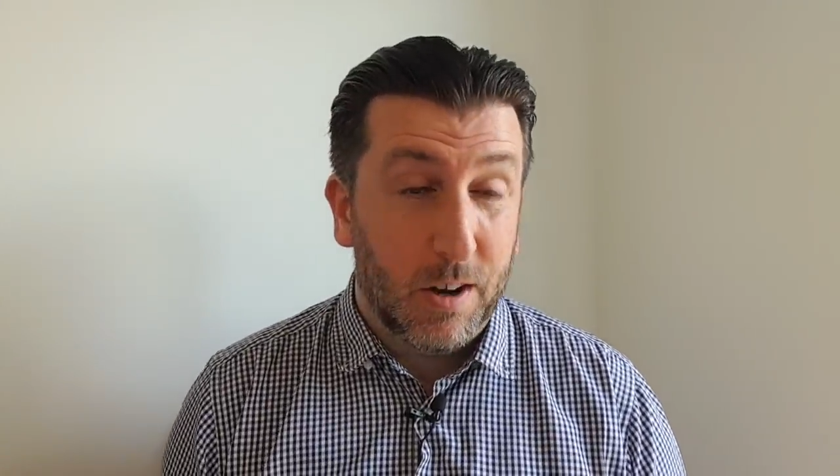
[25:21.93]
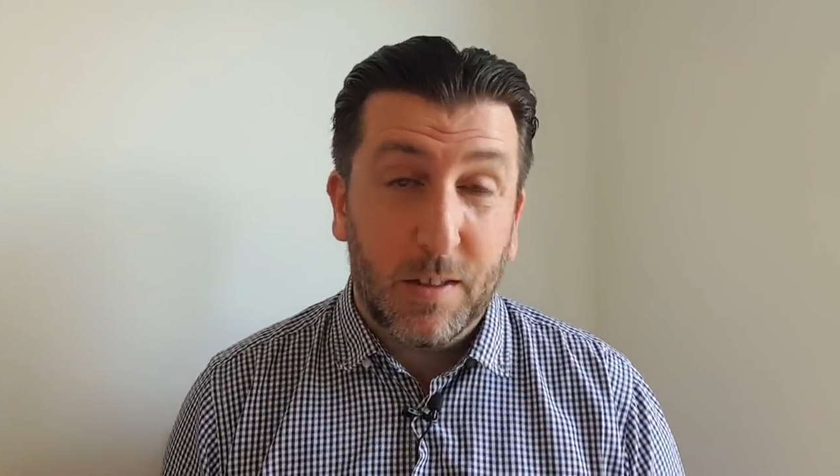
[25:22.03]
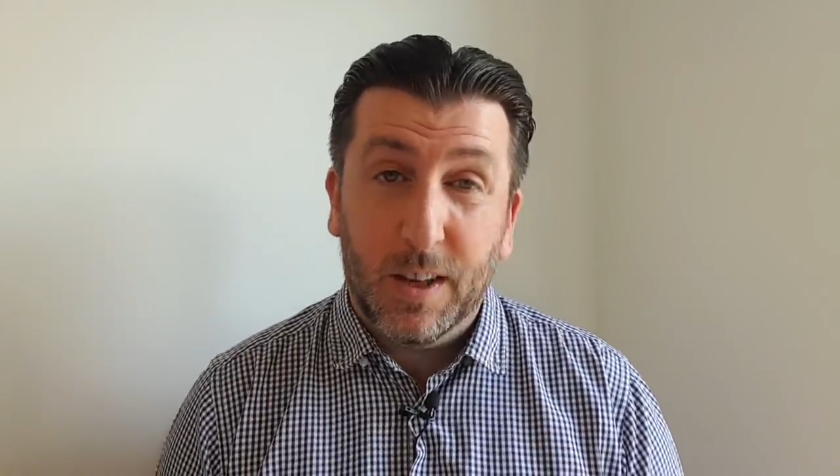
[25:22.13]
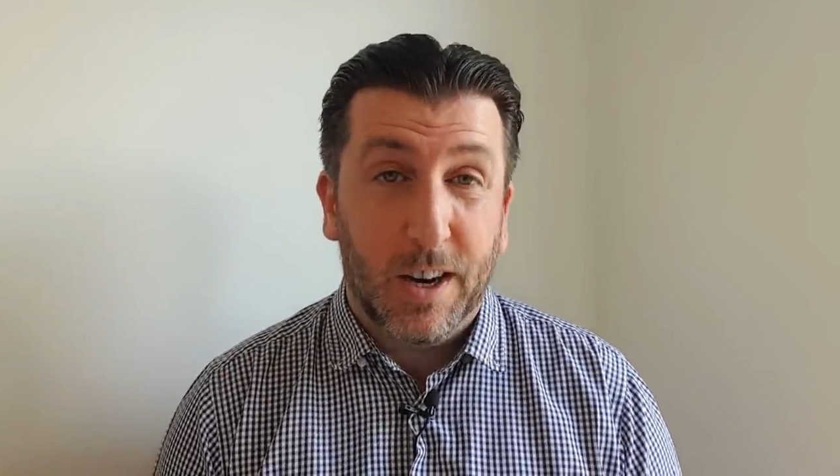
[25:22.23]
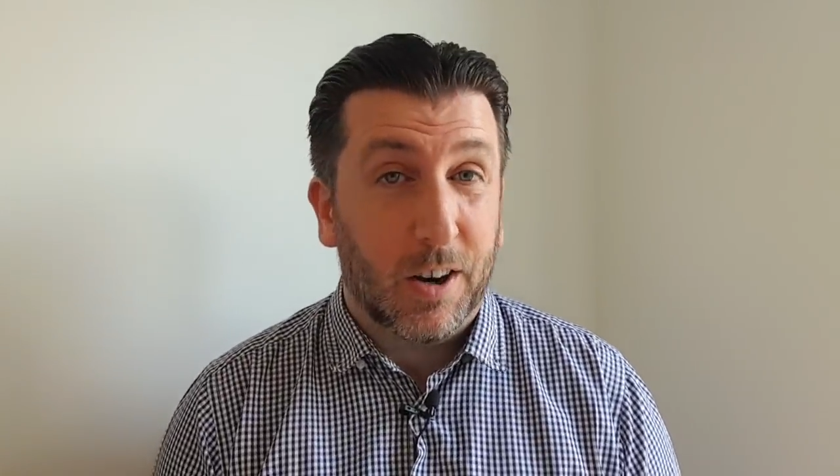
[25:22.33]
I
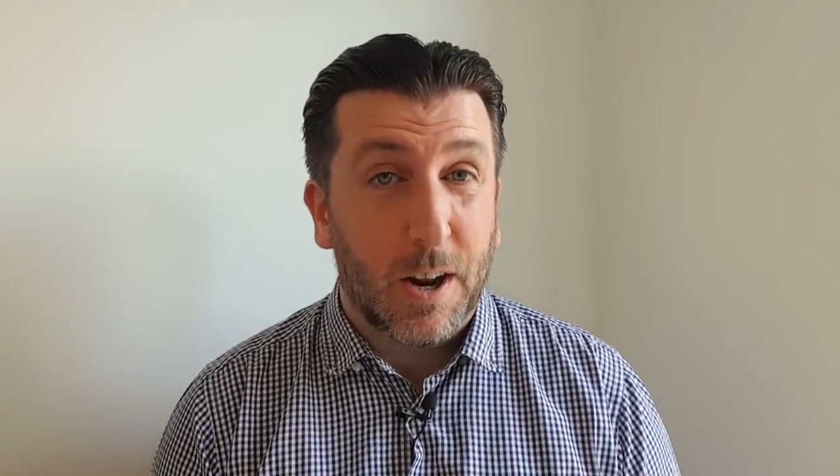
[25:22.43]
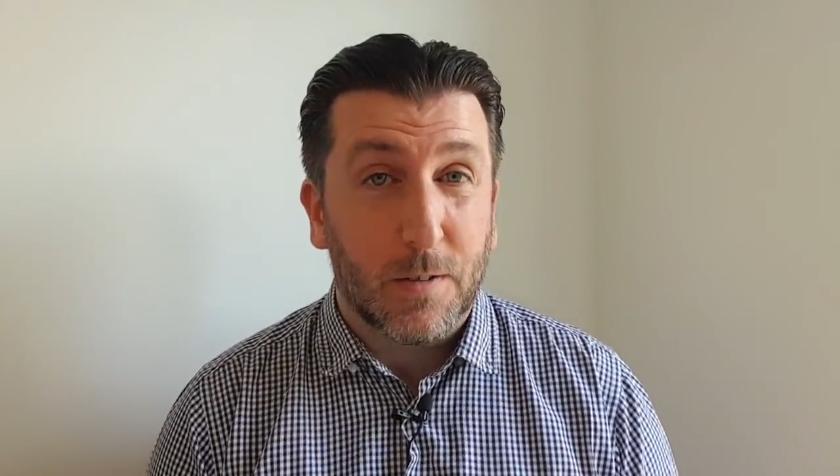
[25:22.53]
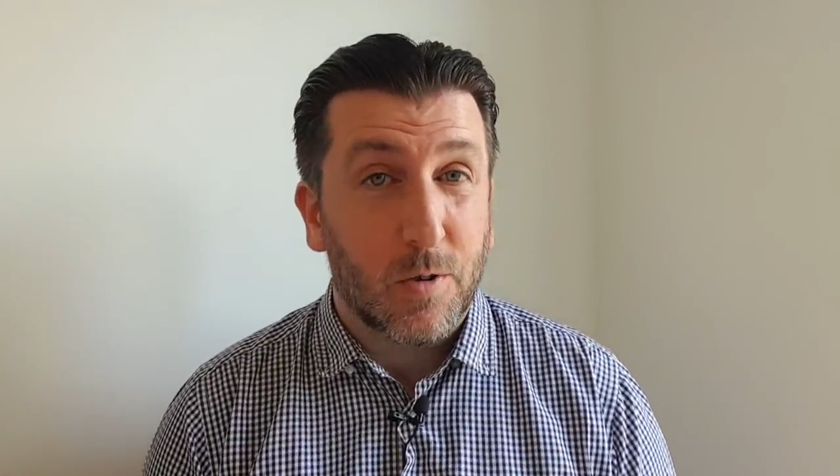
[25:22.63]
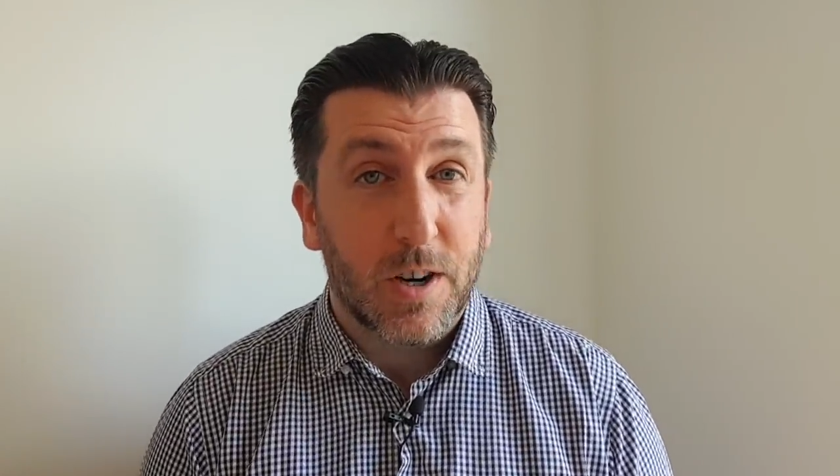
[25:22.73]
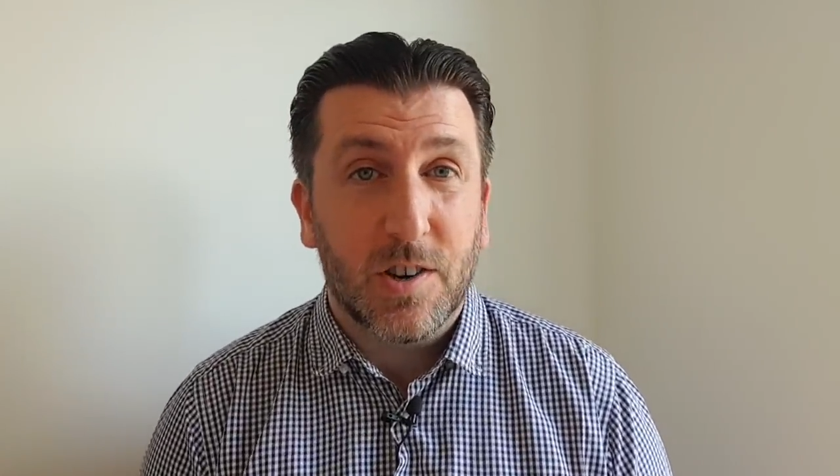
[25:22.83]
think they're going to have a
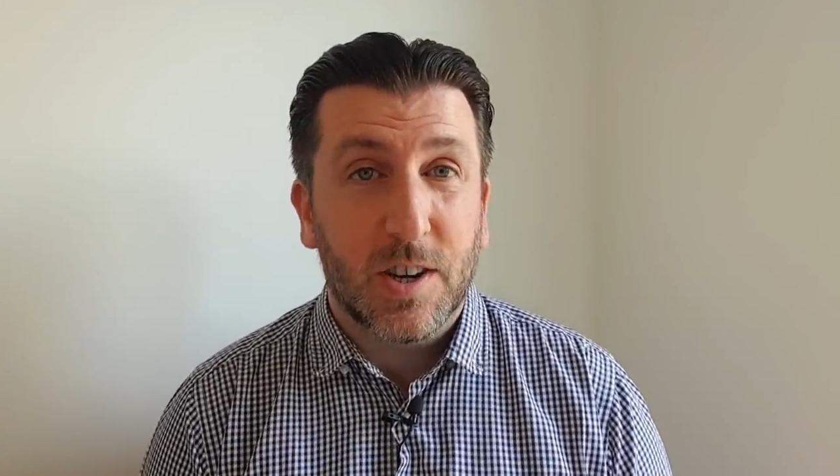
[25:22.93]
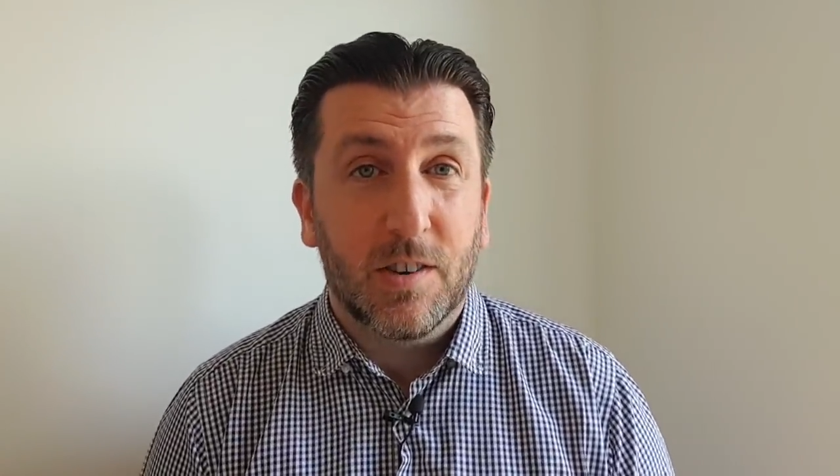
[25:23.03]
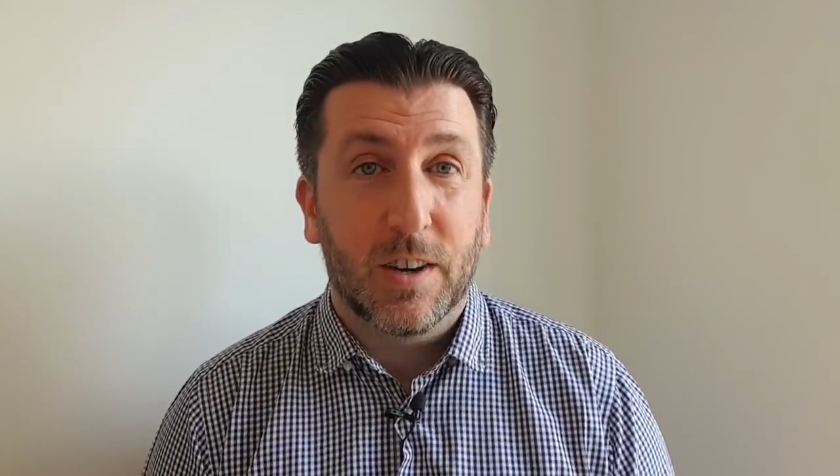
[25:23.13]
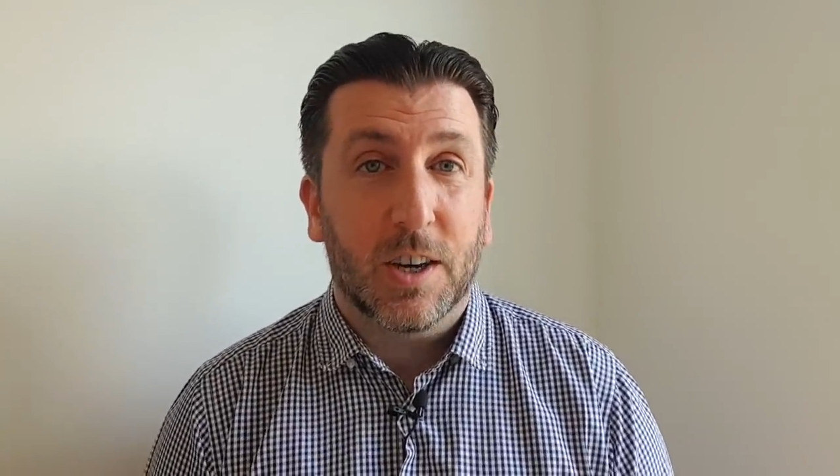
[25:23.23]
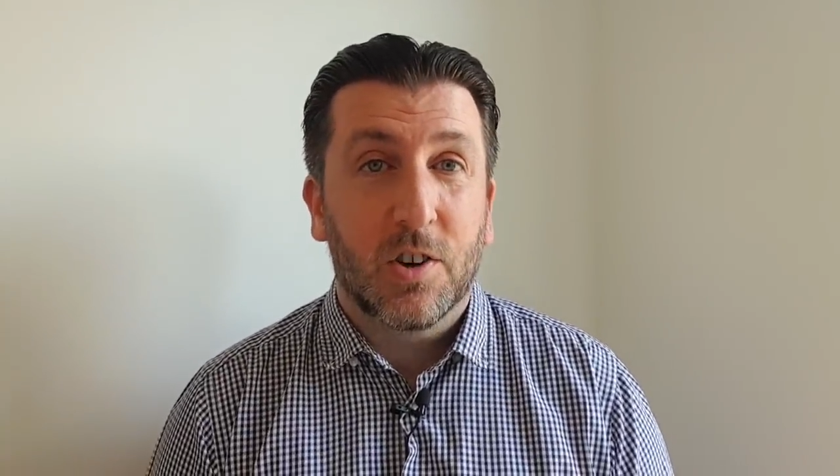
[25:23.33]
great
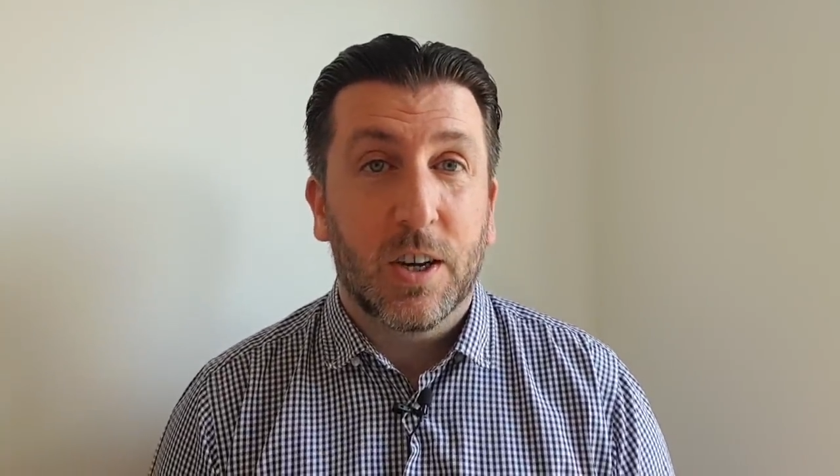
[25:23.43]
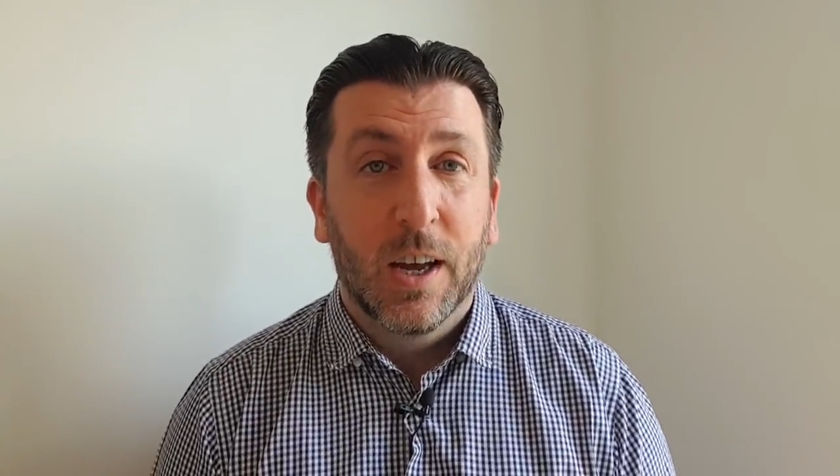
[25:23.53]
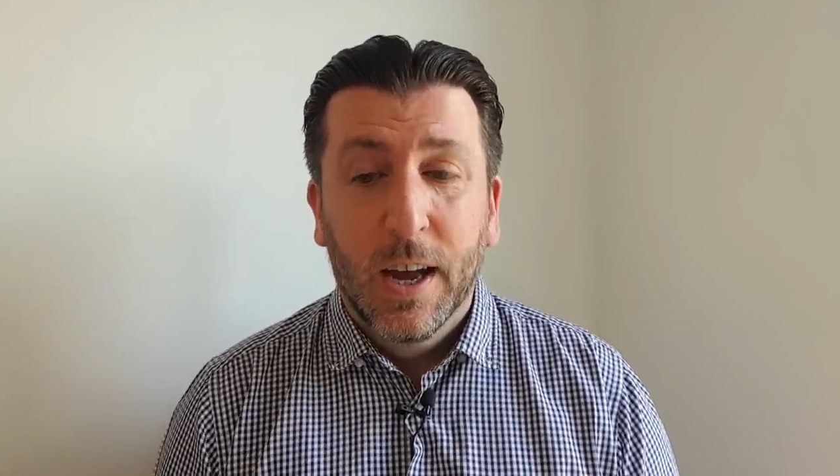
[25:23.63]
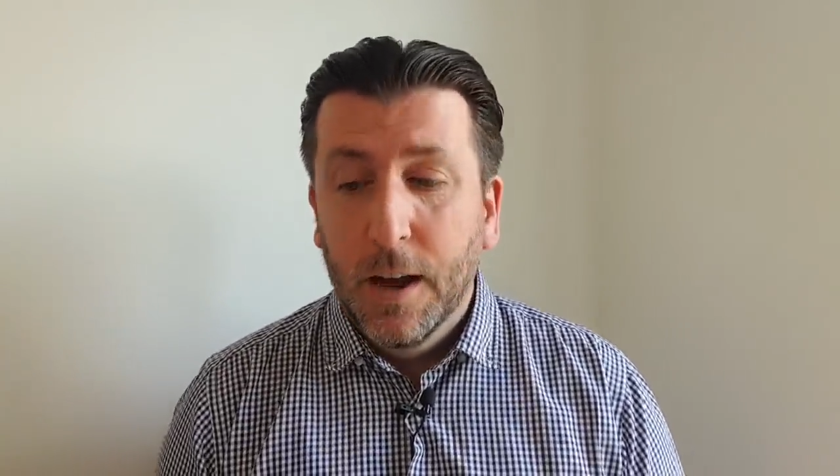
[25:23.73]
season next year.